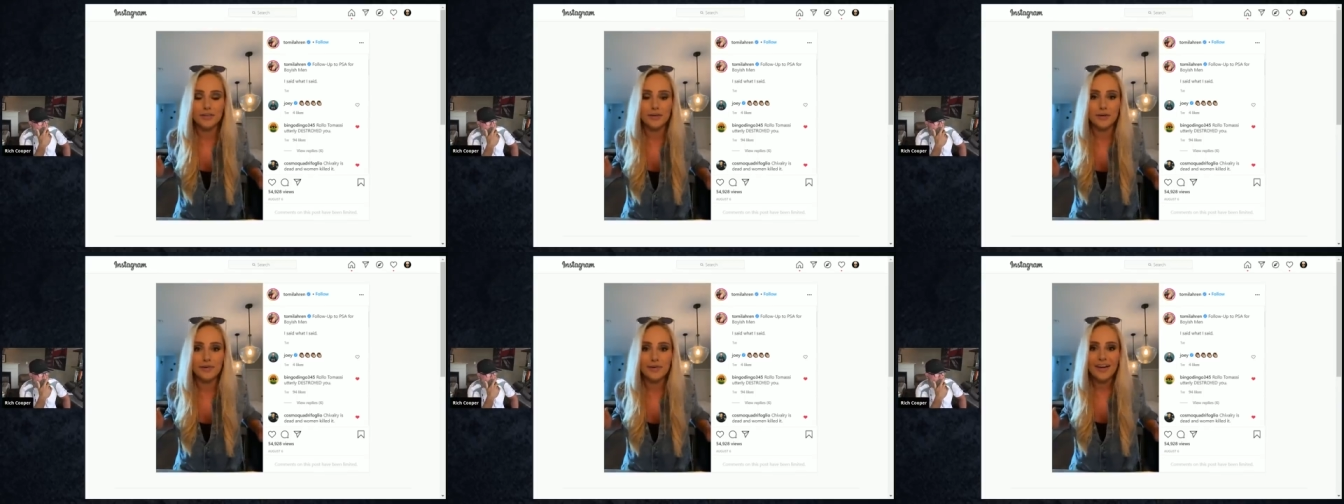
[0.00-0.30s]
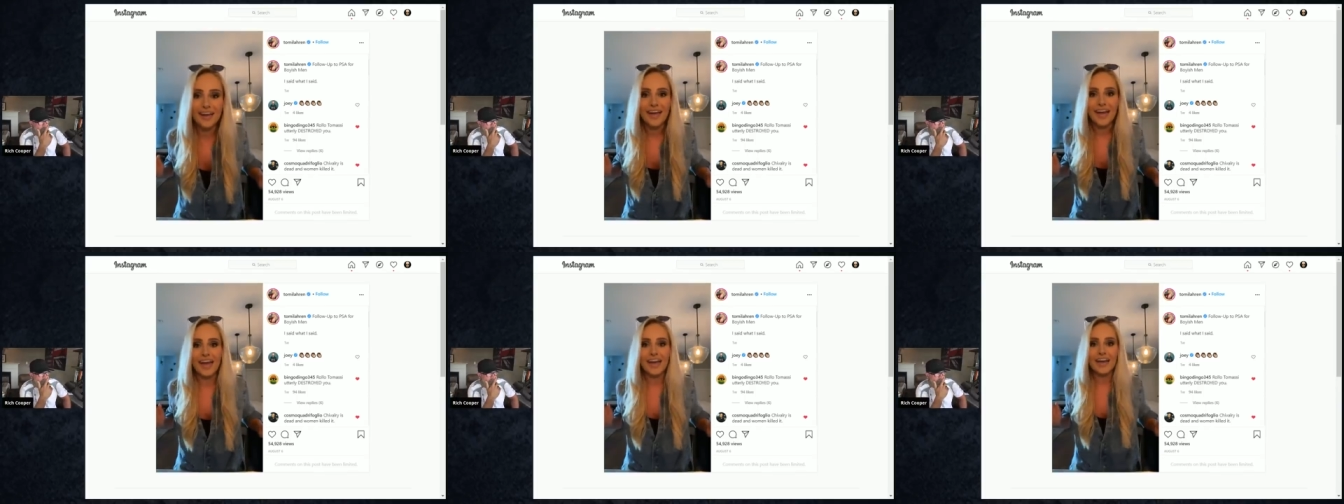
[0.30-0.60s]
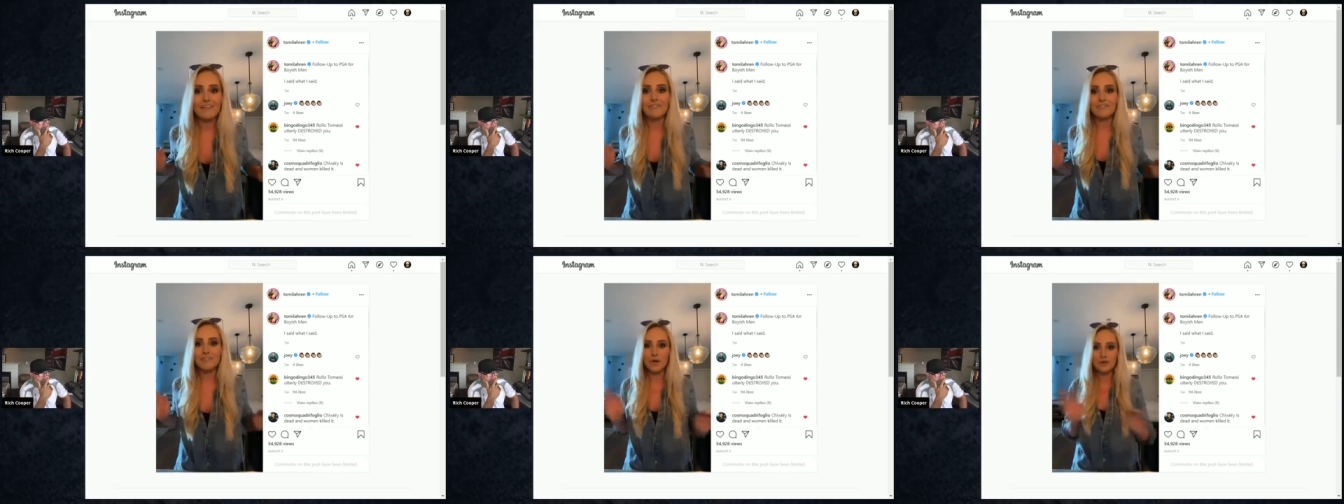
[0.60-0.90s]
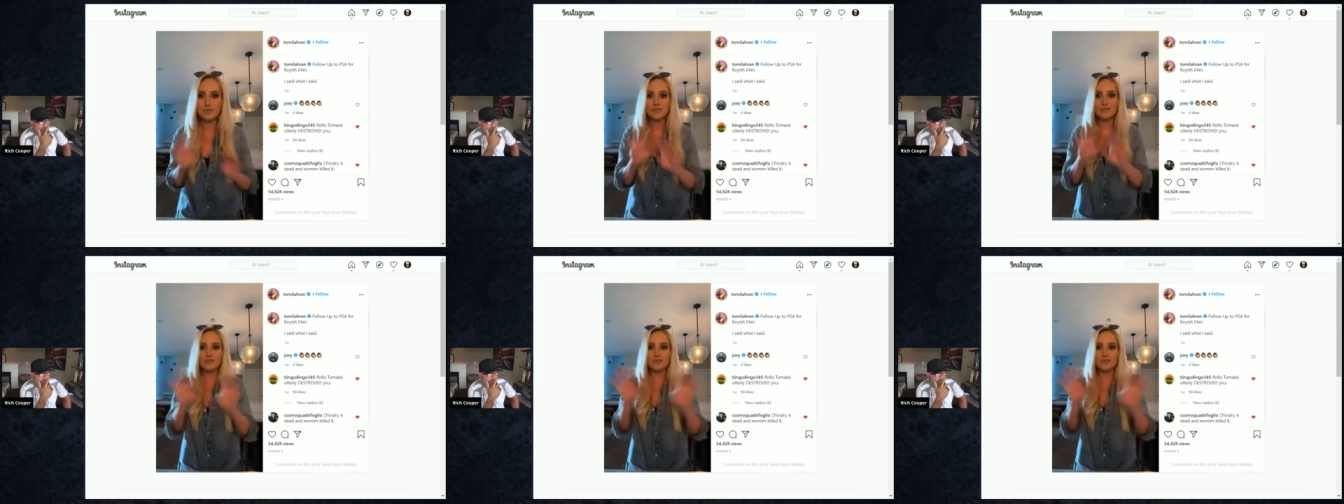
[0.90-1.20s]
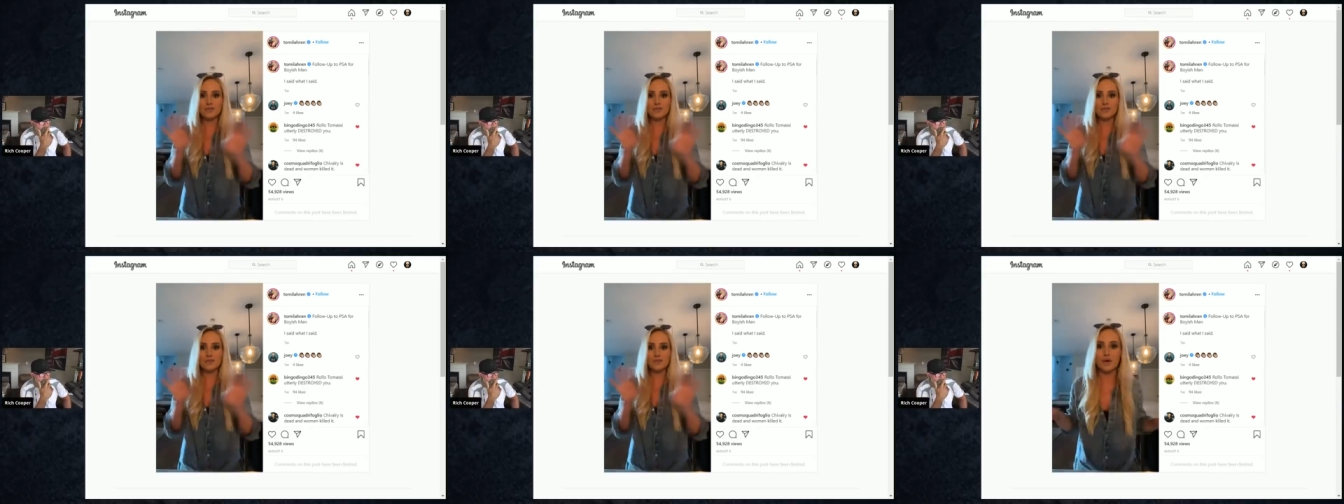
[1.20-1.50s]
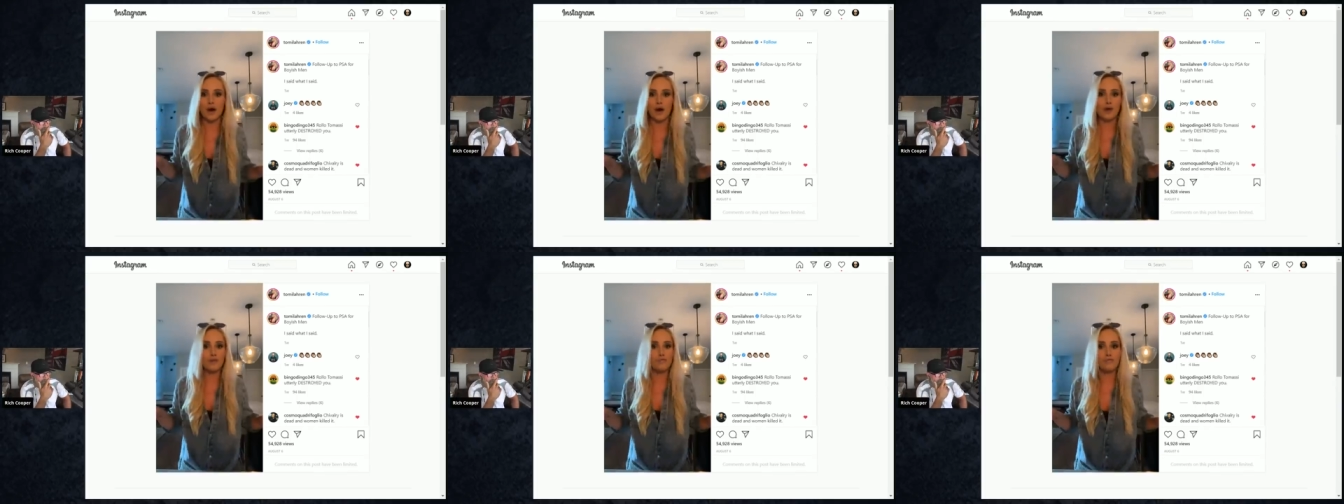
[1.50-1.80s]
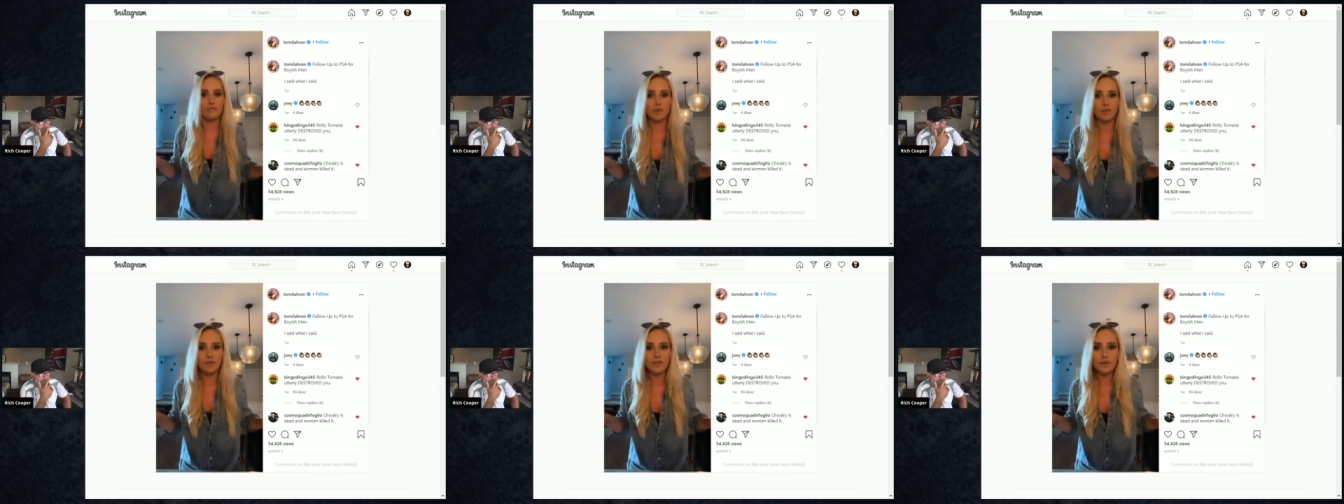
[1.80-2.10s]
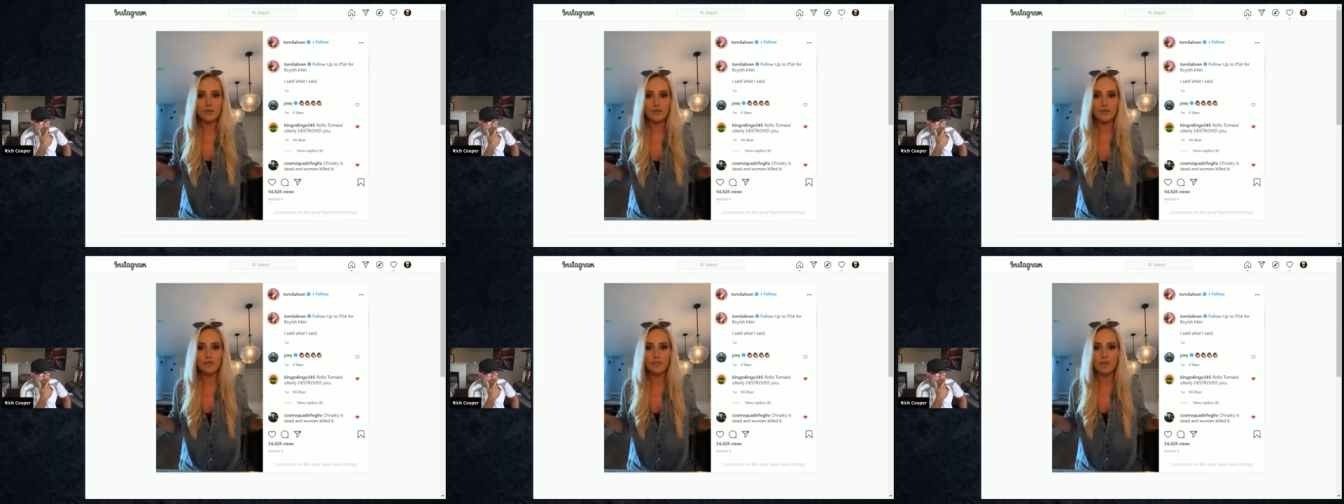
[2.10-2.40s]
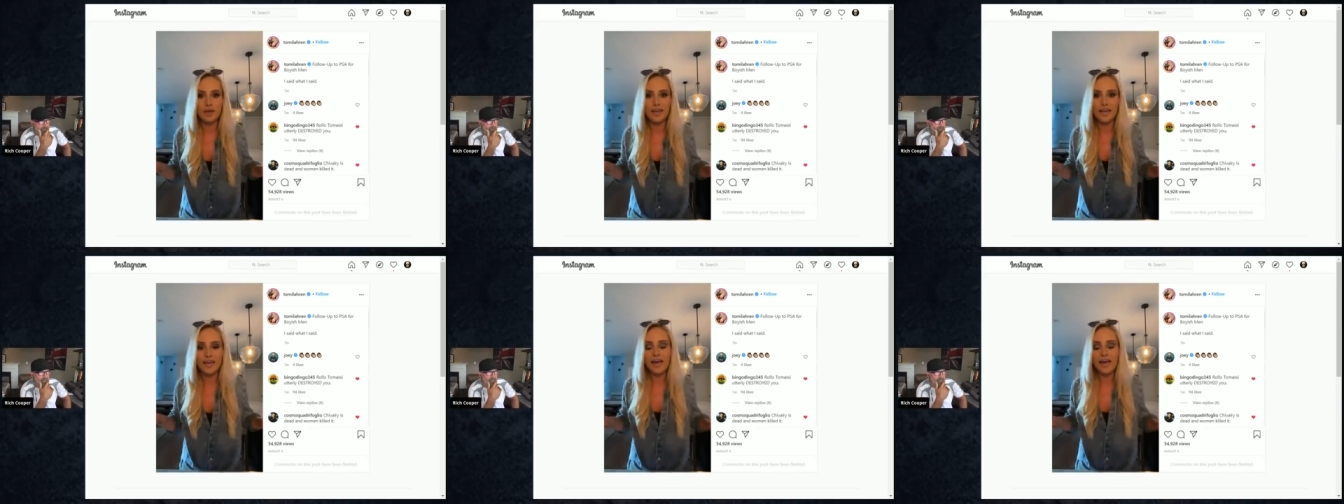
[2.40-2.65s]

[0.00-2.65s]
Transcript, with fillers: And if those of you who aren't familiar with me,